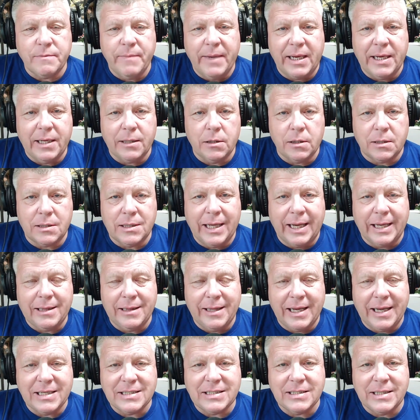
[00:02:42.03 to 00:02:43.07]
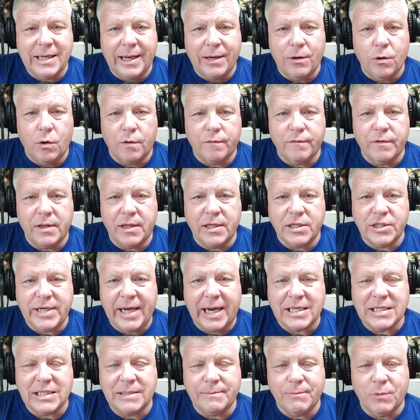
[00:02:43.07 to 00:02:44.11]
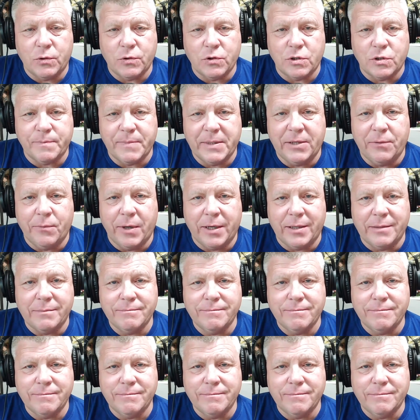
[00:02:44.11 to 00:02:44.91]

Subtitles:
meeting looked like last night over at the Jackson Motor Speedway.